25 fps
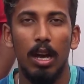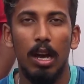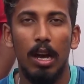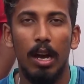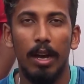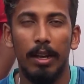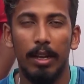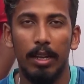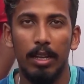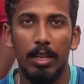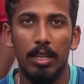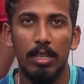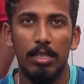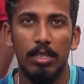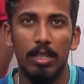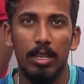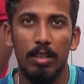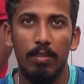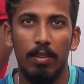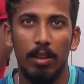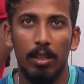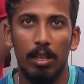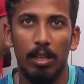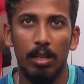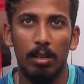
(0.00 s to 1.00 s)
I can easily
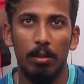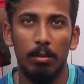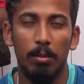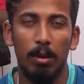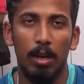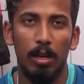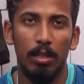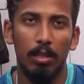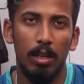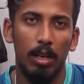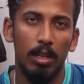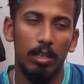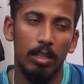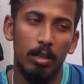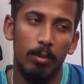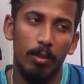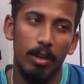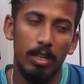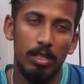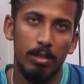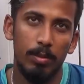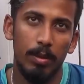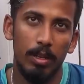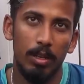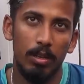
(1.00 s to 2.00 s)
feel the other
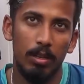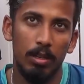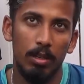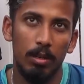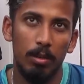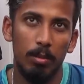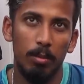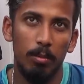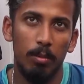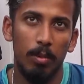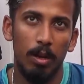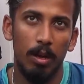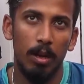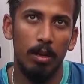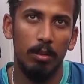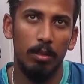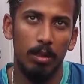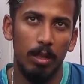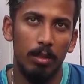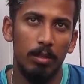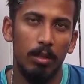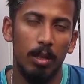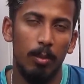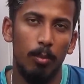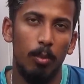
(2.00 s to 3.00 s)
batsmen,
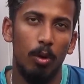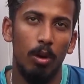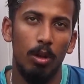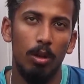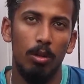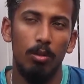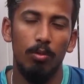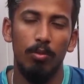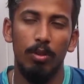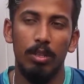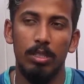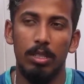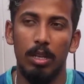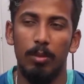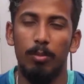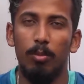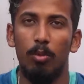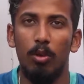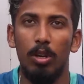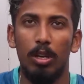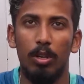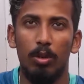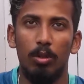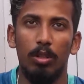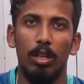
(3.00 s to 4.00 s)
the ball which I'm
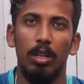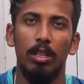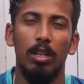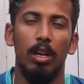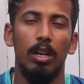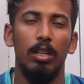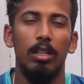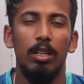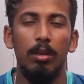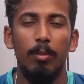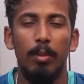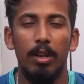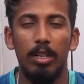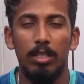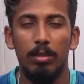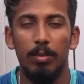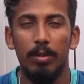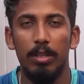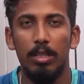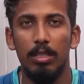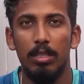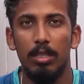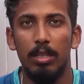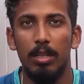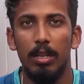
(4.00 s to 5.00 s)
bowling to the other
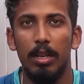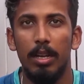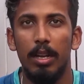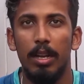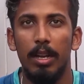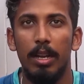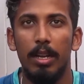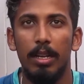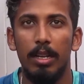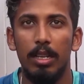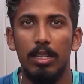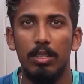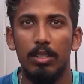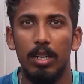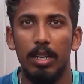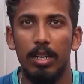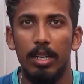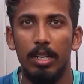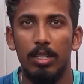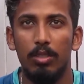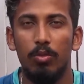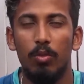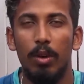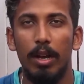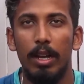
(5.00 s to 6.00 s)
batsmen, it
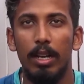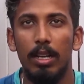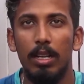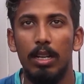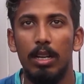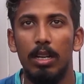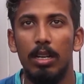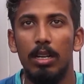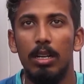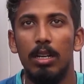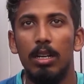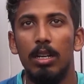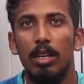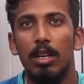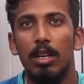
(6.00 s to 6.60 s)
is quite